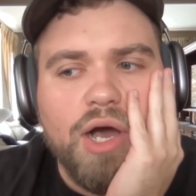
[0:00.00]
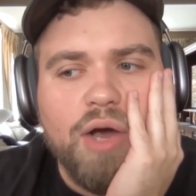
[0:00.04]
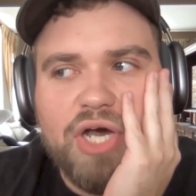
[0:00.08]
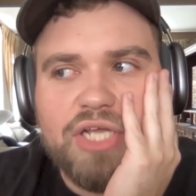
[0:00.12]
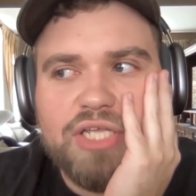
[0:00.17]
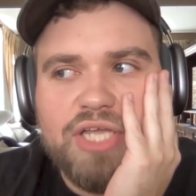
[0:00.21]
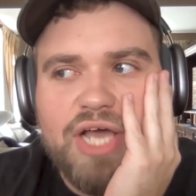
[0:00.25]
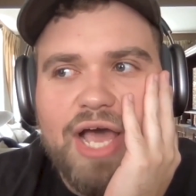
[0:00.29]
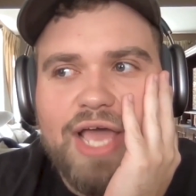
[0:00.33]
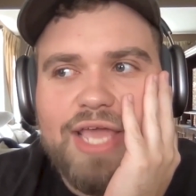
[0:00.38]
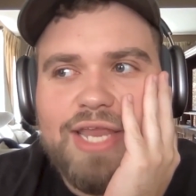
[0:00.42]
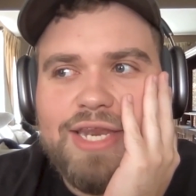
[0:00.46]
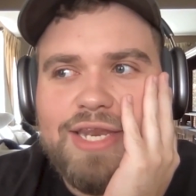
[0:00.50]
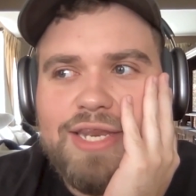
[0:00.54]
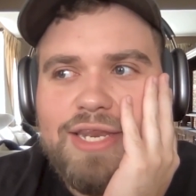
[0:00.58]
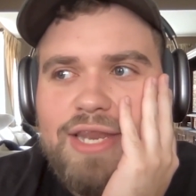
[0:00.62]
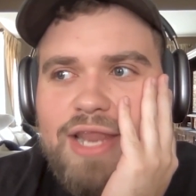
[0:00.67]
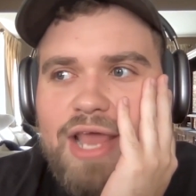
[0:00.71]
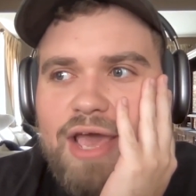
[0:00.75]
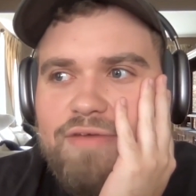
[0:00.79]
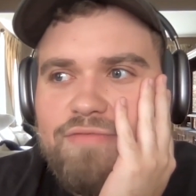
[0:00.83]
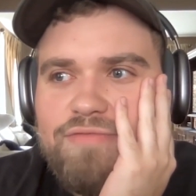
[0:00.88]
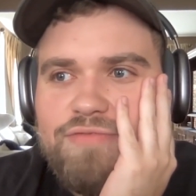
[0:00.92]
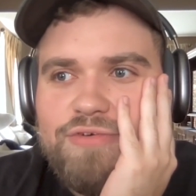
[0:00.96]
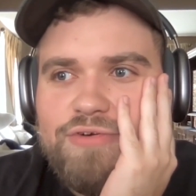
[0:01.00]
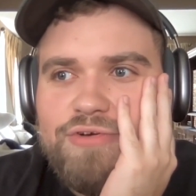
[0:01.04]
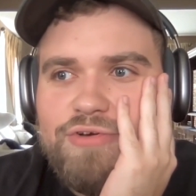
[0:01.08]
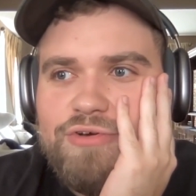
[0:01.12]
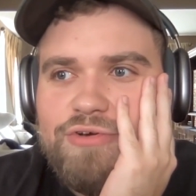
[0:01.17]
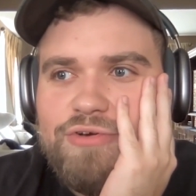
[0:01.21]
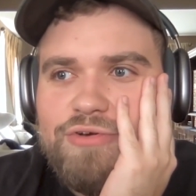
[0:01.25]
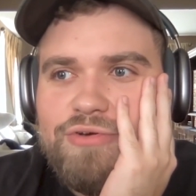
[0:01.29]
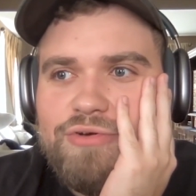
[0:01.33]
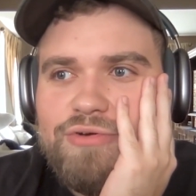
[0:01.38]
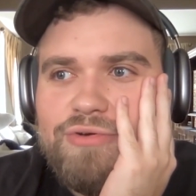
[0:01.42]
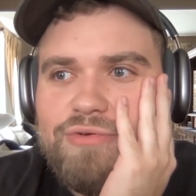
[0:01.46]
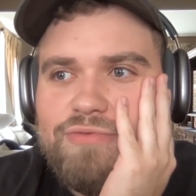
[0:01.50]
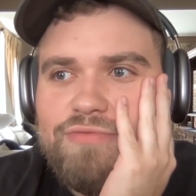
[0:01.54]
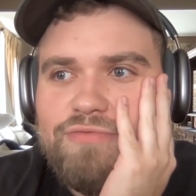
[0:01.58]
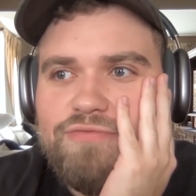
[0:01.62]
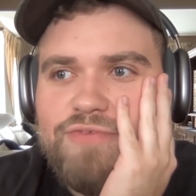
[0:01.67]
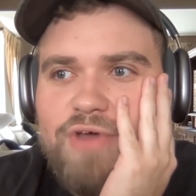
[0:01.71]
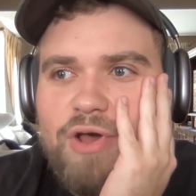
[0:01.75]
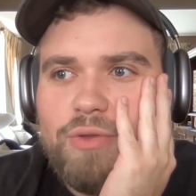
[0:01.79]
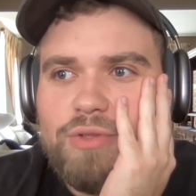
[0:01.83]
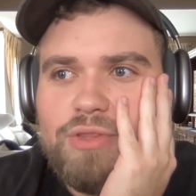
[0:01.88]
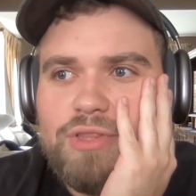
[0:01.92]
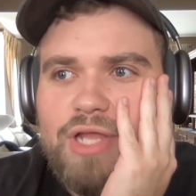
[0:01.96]
but I
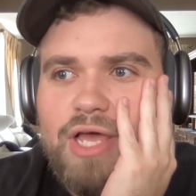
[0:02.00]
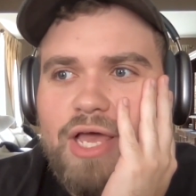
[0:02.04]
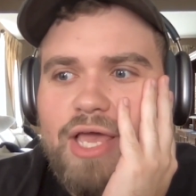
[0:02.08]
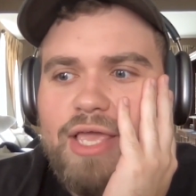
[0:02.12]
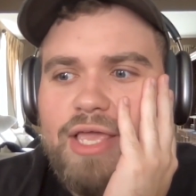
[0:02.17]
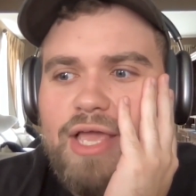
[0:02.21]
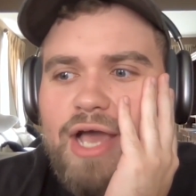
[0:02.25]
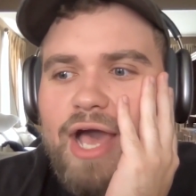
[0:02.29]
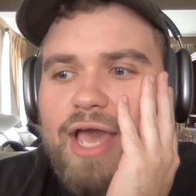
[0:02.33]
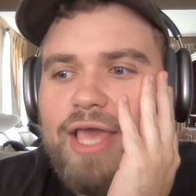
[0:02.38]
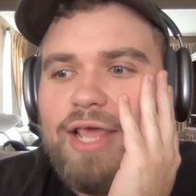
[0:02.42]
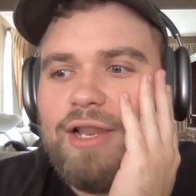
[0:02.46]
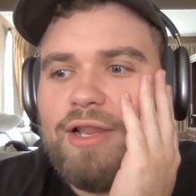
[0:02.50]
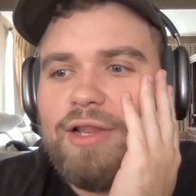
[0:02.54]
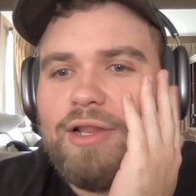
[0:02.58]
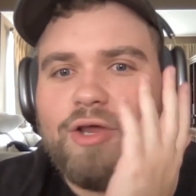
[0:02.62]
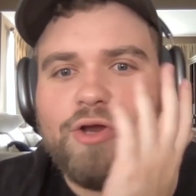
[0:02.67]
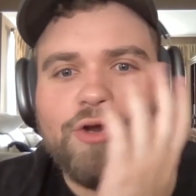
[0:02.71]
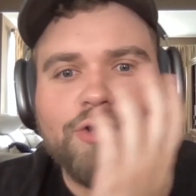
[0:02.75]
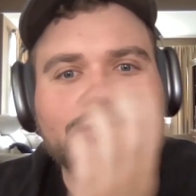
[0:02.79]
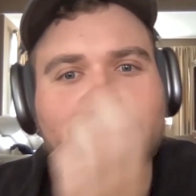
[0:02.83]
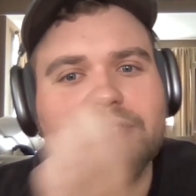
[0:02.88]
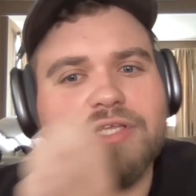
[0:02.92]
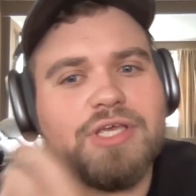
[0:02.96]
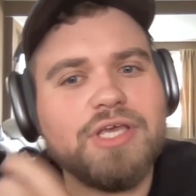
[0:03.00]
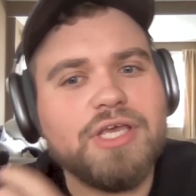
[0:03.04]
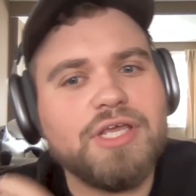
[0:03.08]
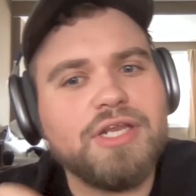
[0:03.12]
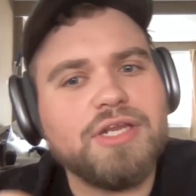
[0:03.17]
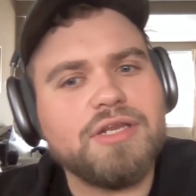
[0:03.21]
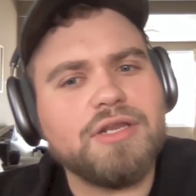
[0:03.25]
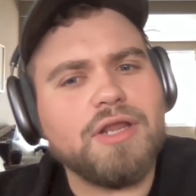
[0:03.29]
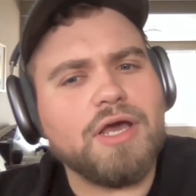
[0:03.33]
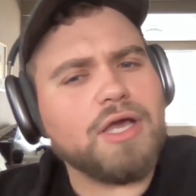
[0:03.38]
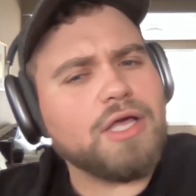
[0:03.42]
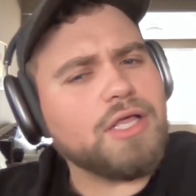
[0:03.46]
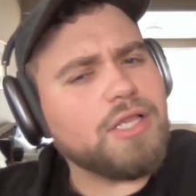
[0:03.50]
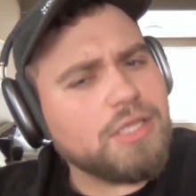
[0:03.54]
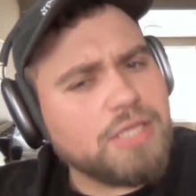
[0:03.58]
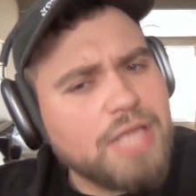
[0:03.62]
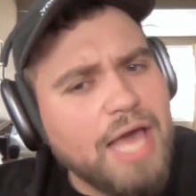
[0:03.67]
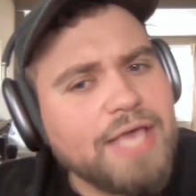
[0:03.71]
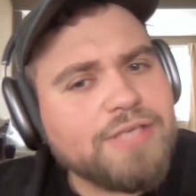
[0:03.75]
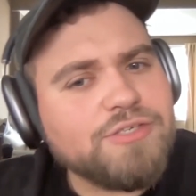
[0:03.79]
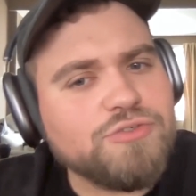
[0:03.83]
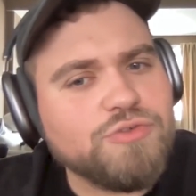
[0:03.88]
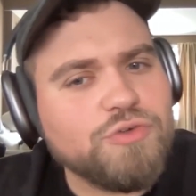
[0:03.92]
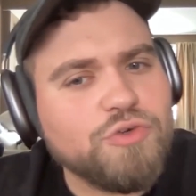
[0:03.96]
never felt like I learned in a
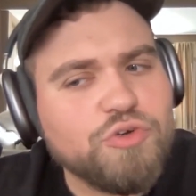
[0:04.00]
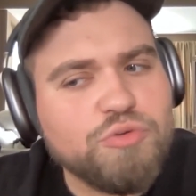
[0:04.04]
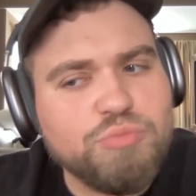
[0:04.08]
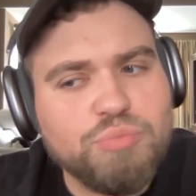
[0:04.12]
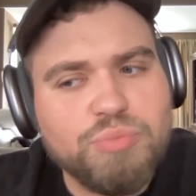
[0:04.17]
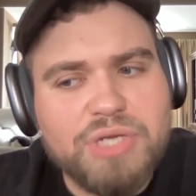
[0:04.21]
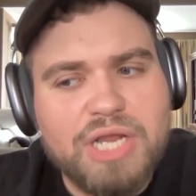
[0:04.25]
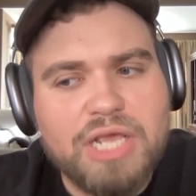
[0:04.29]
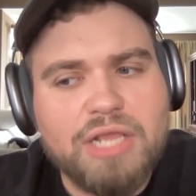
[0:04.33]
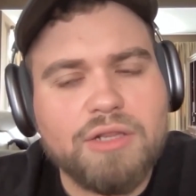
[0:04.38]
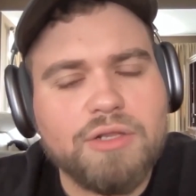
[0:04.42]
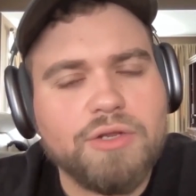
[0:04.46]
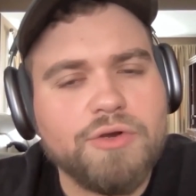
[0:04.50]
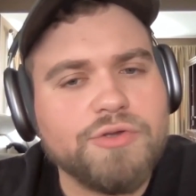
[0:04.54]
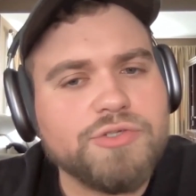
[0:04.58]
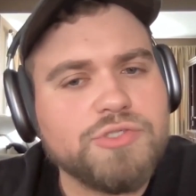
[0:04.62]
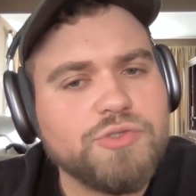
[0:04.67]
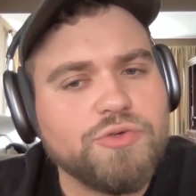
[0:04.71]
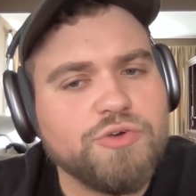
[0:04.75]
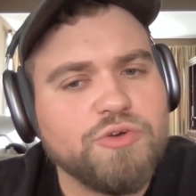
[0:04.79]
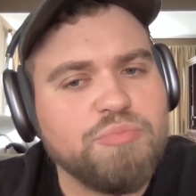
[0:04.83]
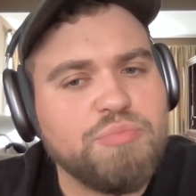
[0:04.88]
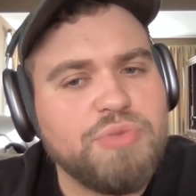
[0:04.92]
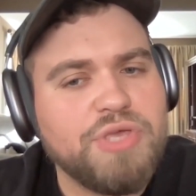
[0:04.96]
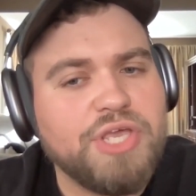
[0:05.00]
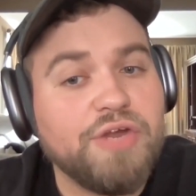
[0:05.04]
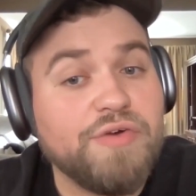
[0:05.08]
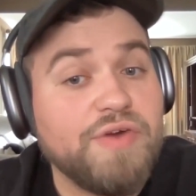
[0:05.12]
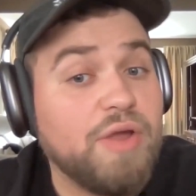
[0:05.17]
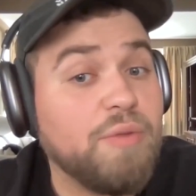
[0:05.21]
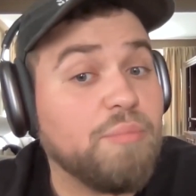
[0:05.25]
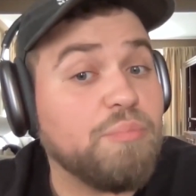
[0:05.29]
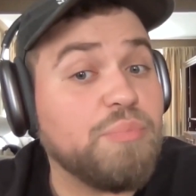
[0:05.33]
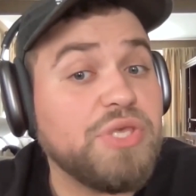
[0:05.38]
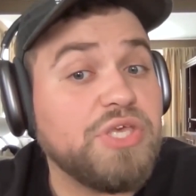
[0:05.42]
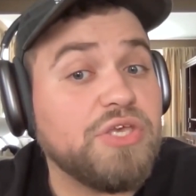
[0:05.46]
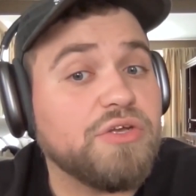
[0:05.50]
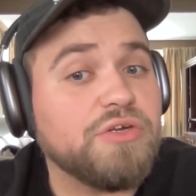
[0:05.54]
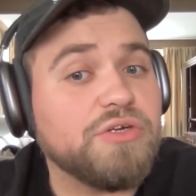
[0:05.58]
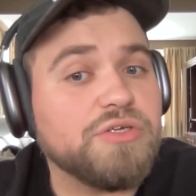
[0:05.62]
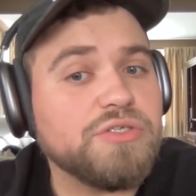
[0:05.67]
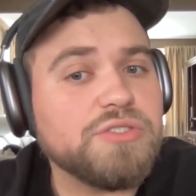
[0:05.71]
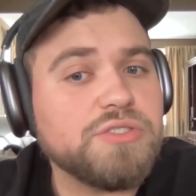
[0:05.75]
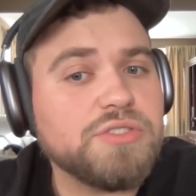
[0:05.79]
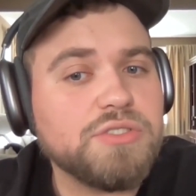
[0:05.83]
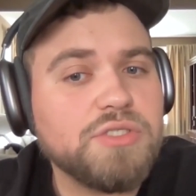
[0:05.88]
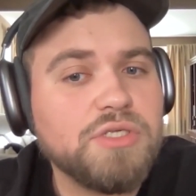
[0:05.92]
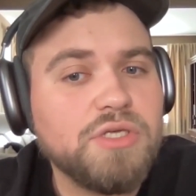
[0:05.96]
classroom, but I learned sort of being around
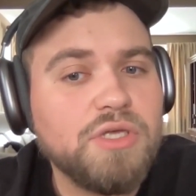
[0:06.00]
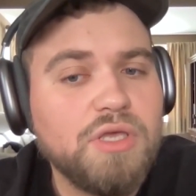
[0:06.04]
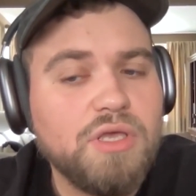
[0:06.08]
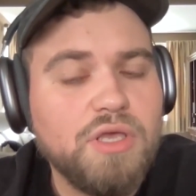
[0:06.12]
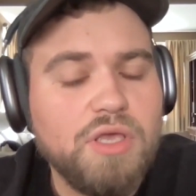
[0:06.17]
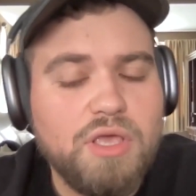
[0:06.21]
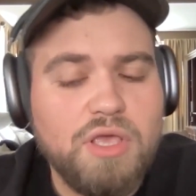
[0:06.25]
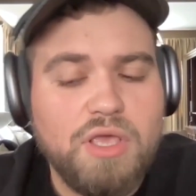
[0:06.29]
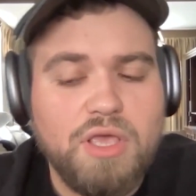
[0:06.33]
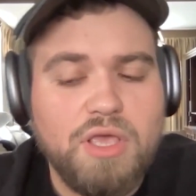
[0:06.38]
peers.